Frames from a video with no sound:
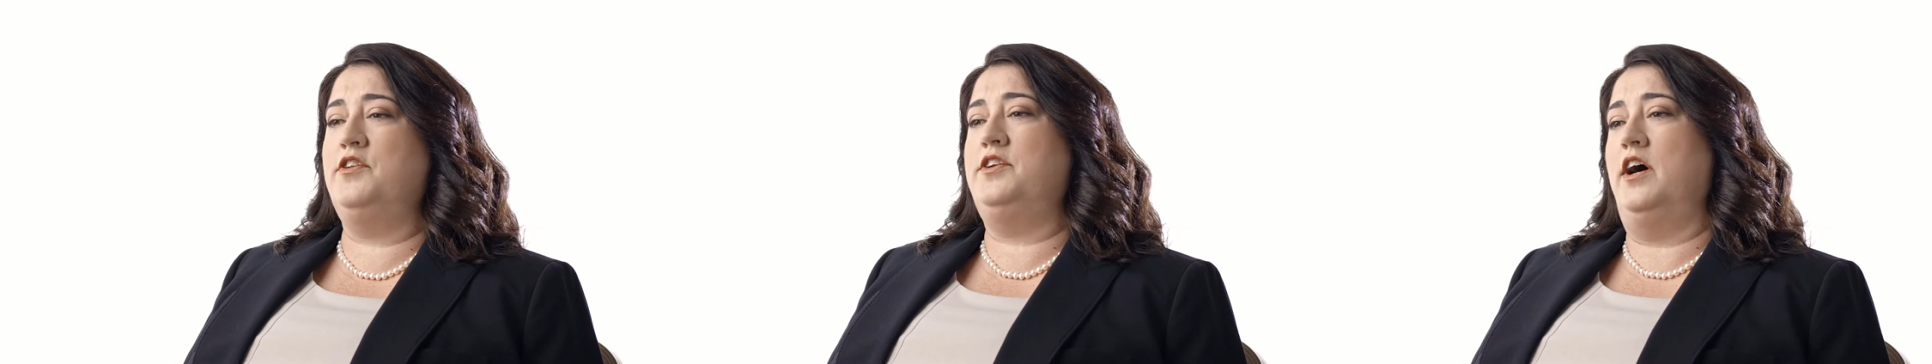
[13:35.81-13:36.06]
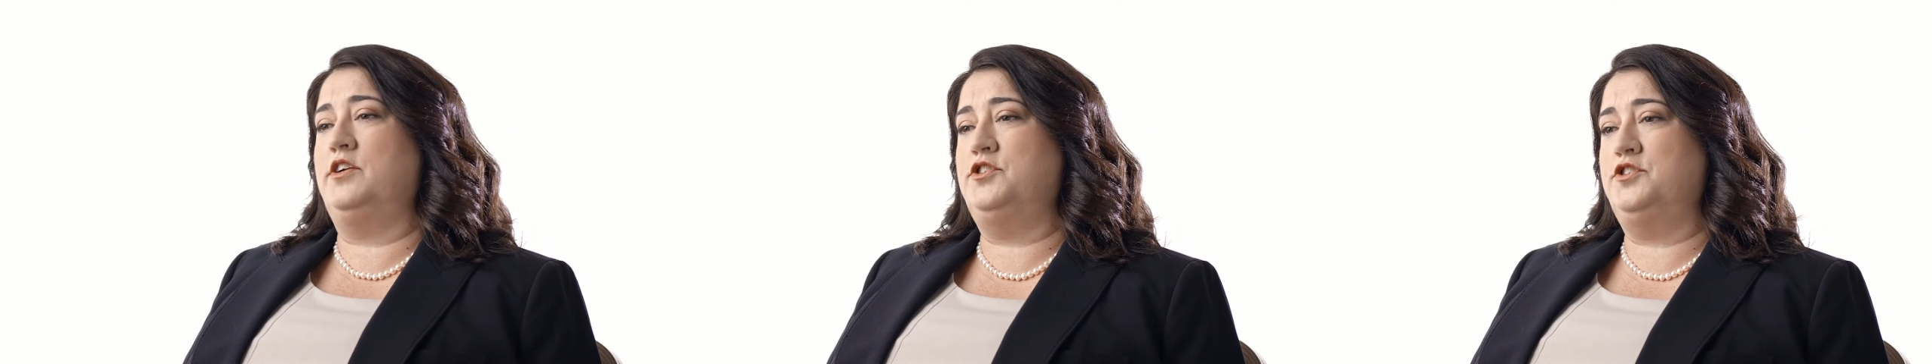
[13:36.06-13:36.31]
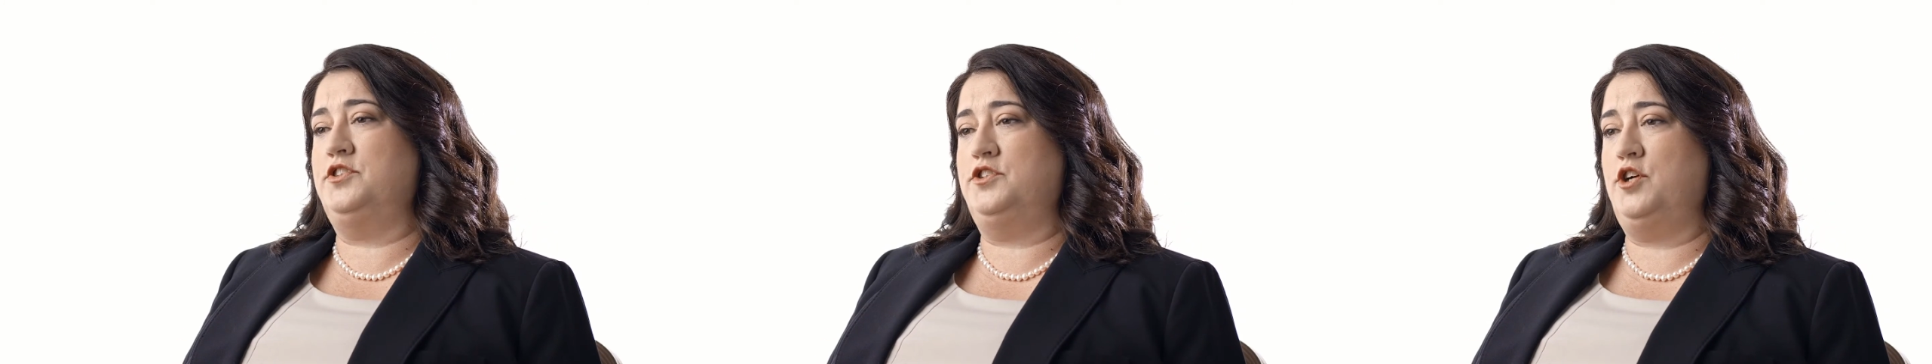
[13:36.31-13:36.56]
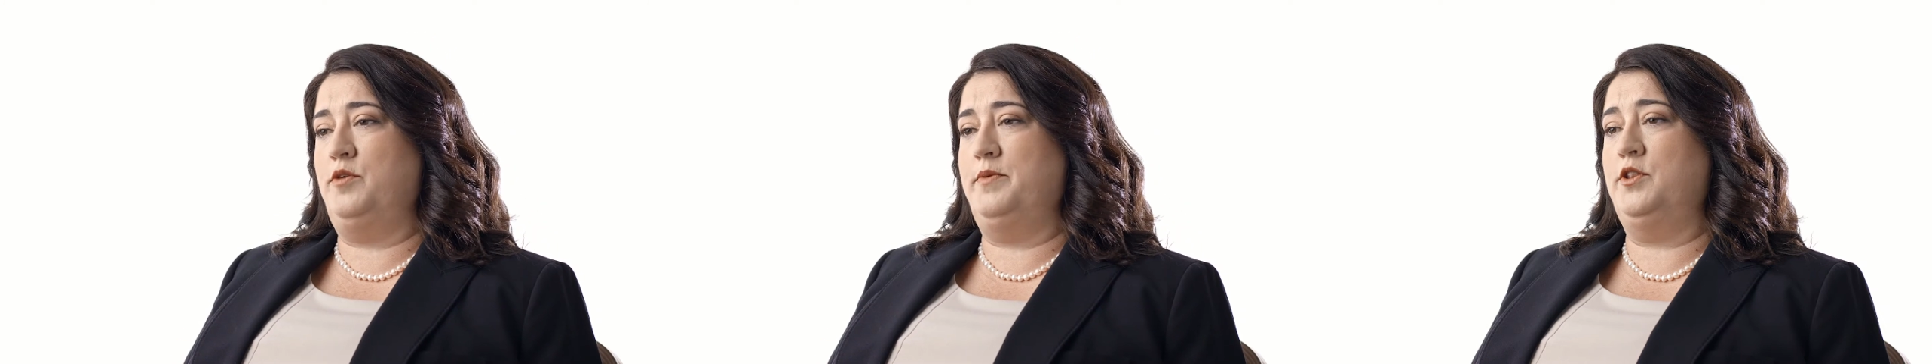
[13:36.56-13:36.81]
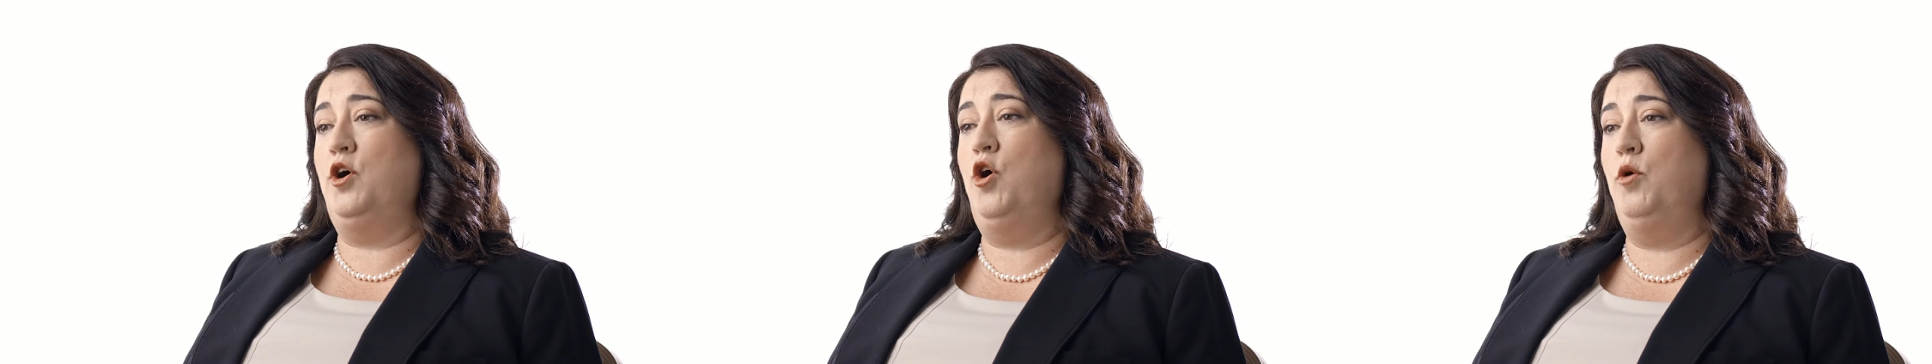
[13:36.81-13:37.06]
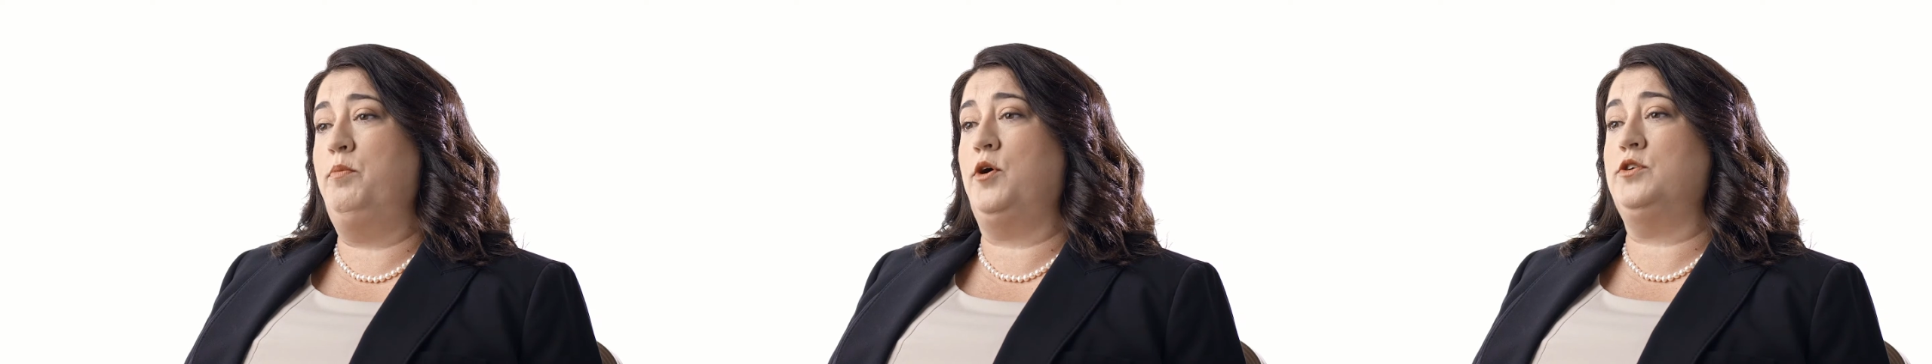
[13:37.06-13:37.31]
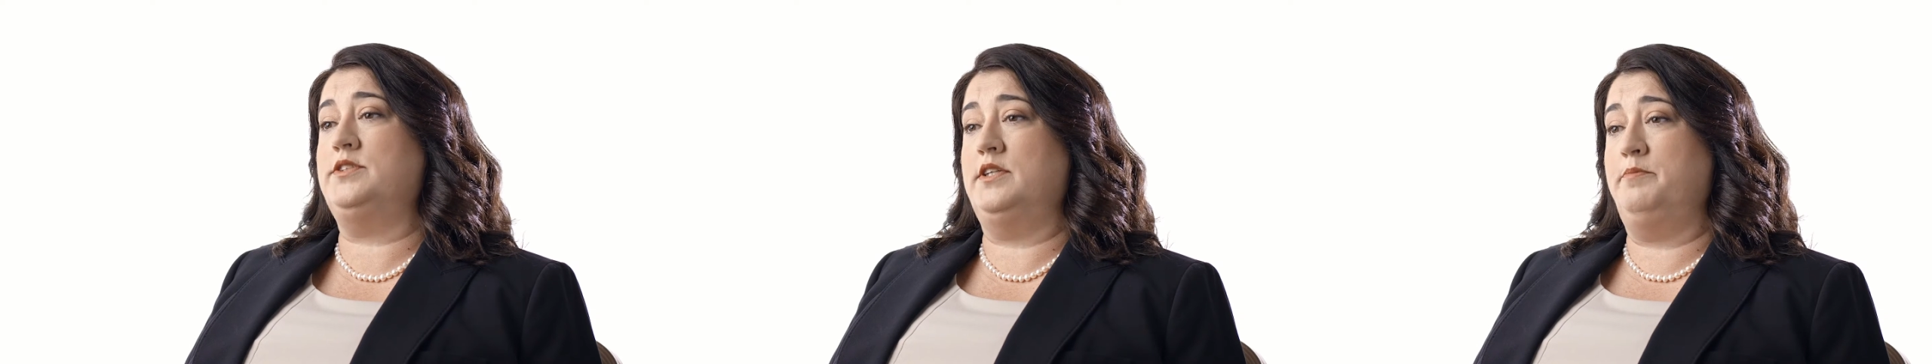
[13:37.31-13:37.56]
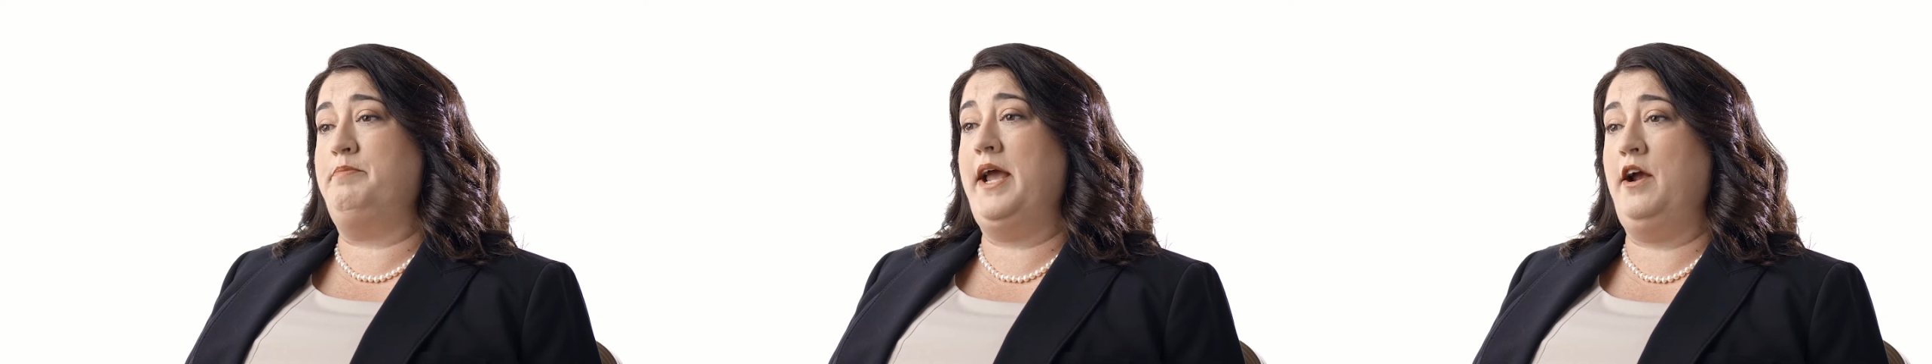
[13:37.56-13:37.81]
how the doctors determine the whole person
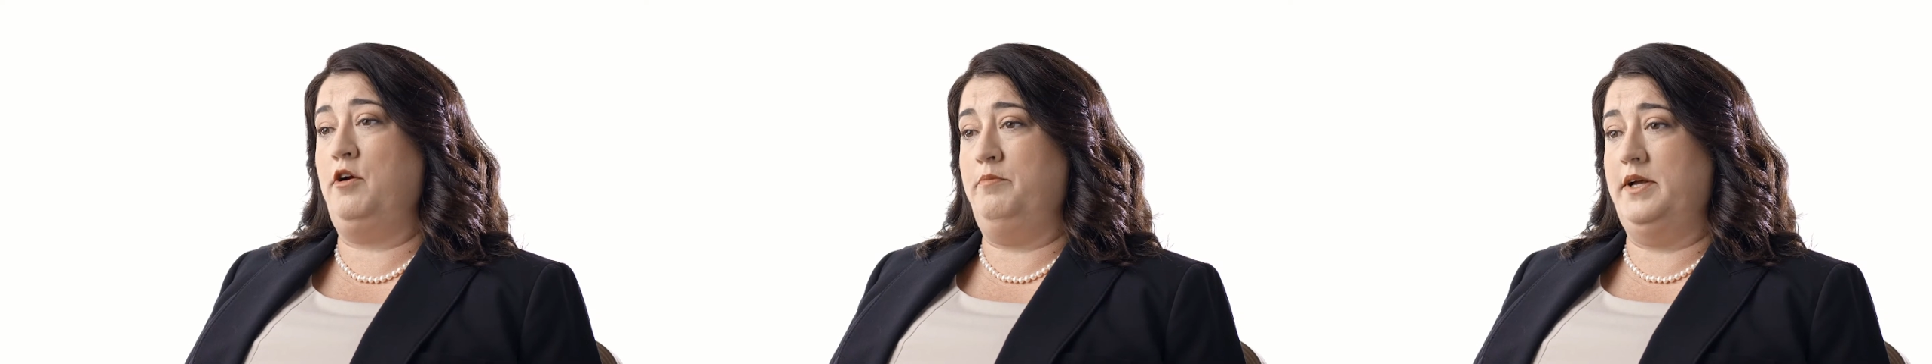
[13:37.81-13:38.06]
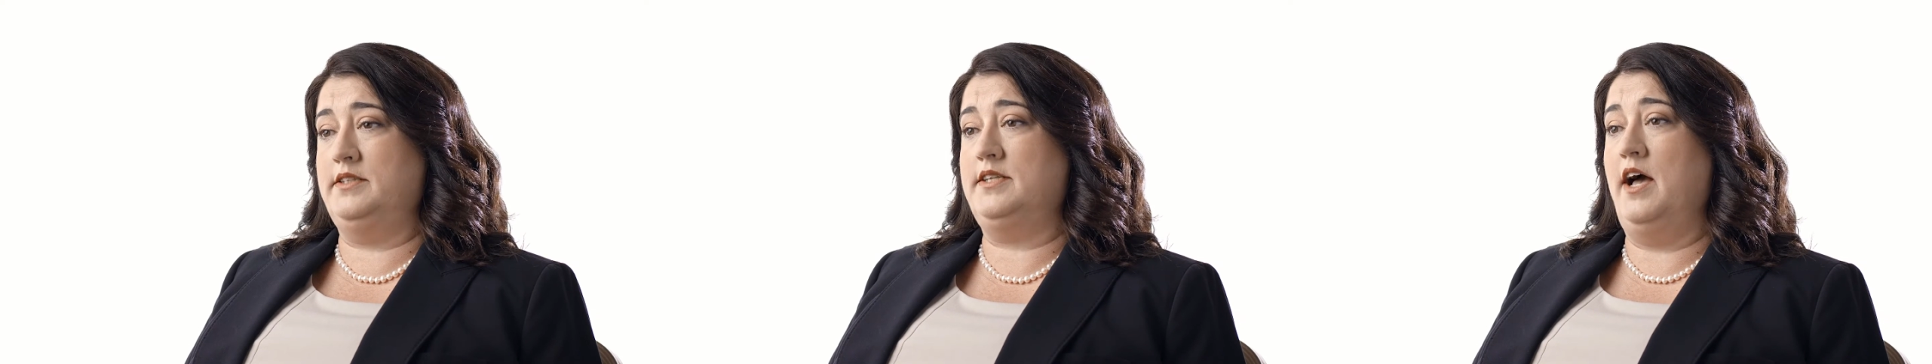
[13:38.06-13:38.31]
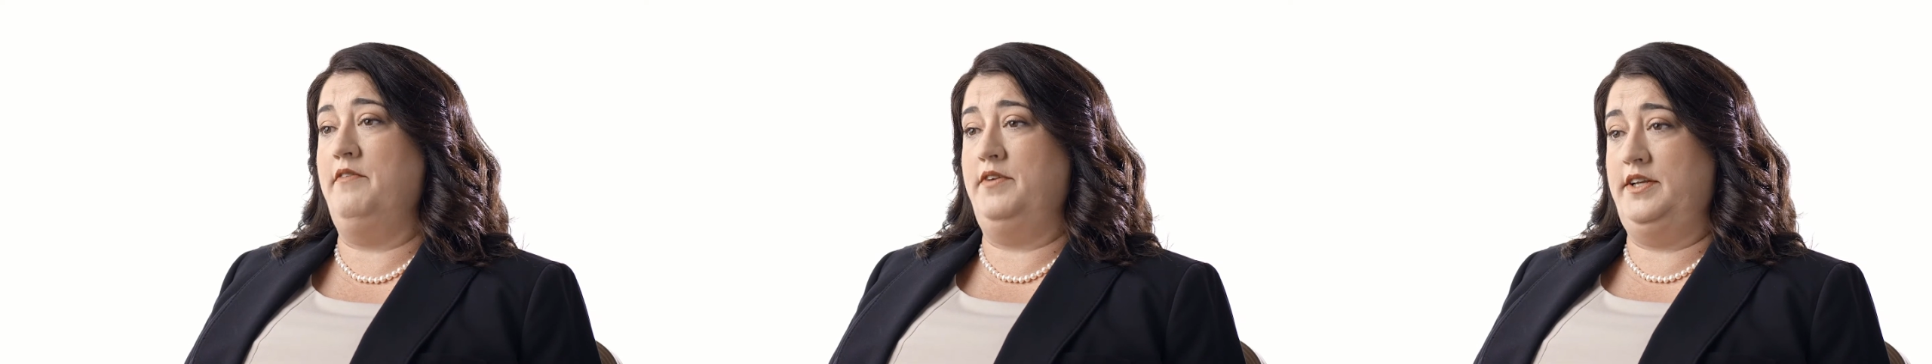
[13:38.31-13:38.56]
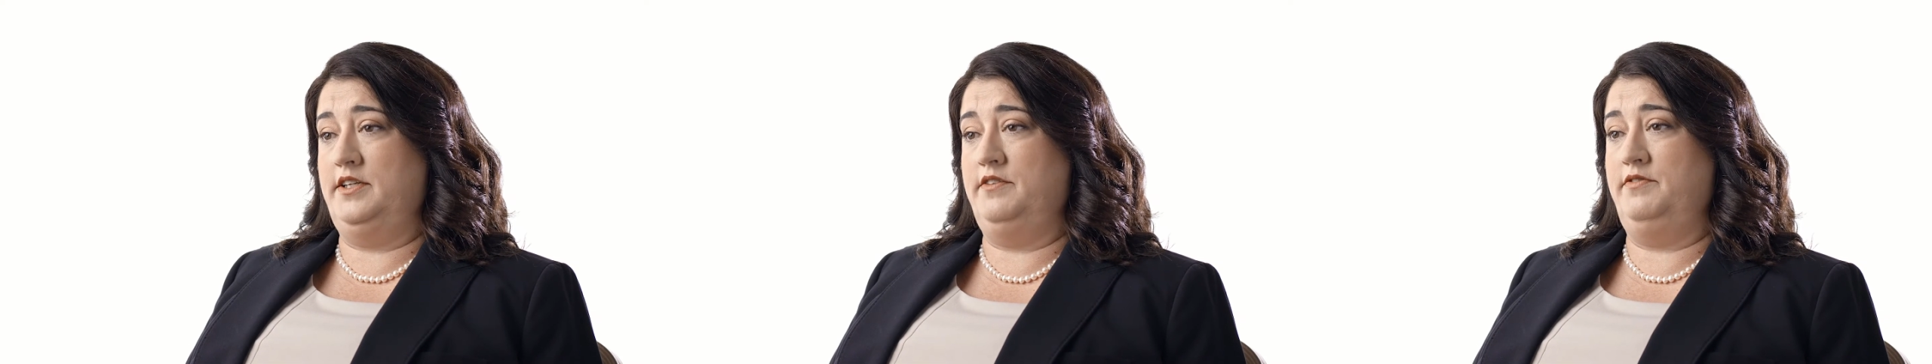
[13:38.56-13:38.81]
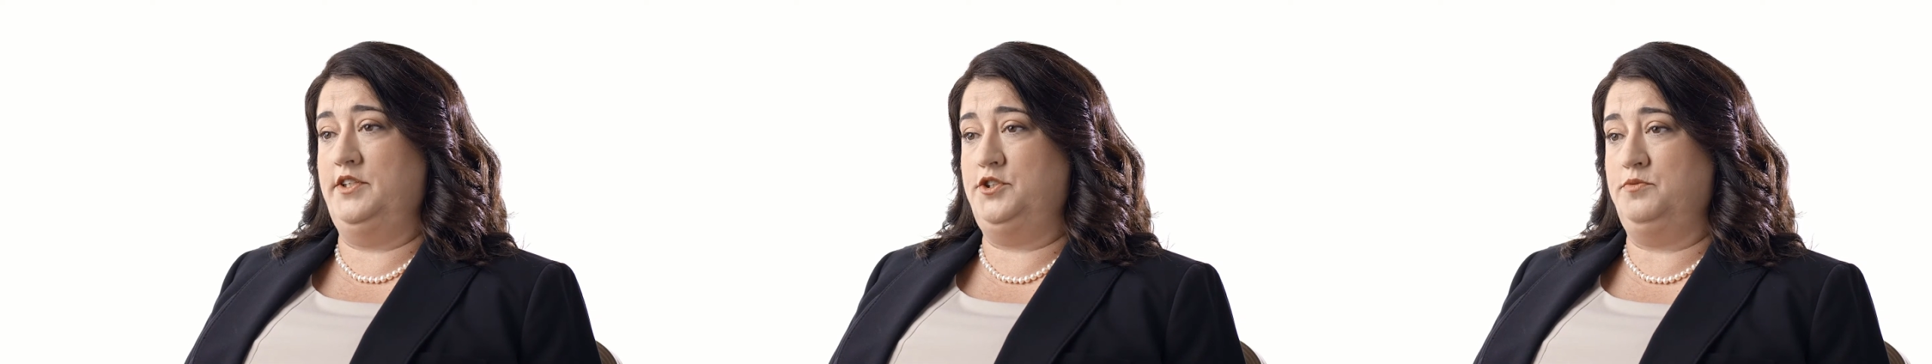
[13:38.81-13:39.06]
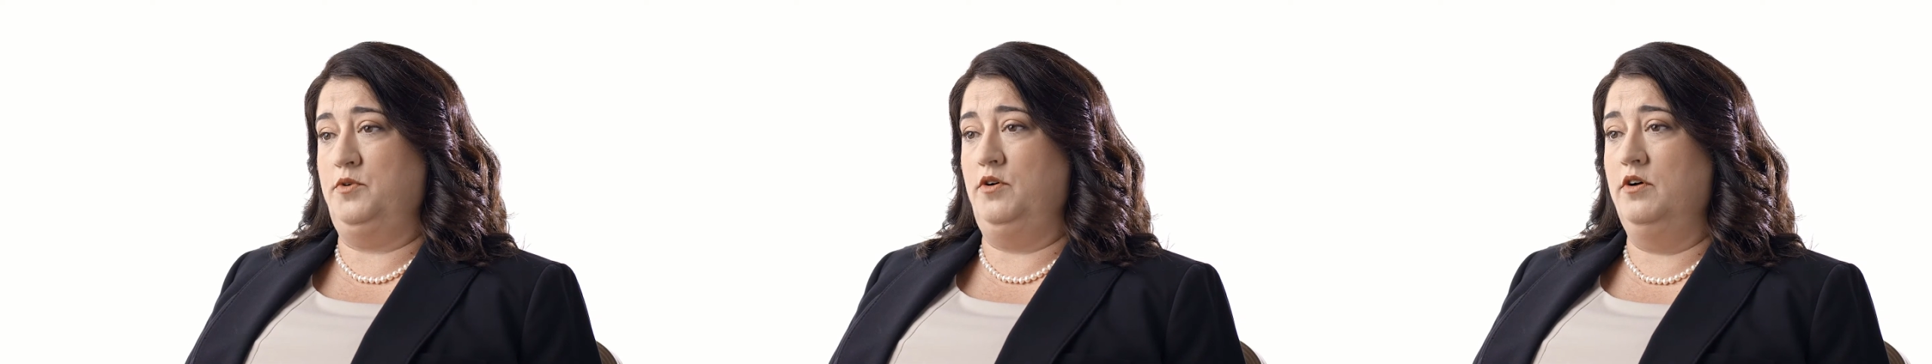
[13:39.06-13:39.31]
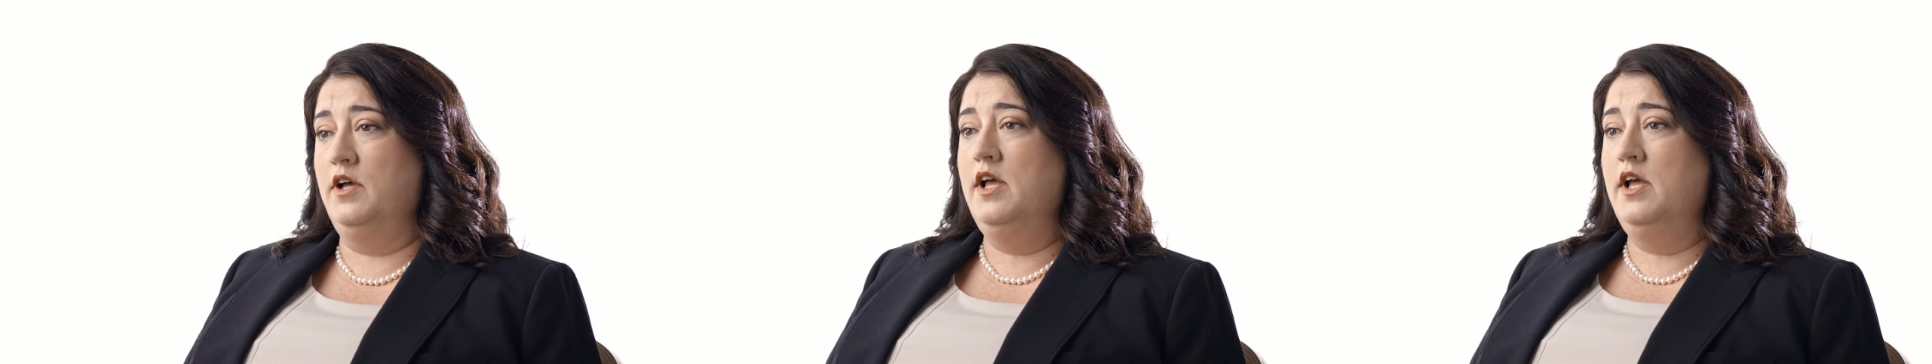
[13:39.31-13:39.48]
impairment of an individual.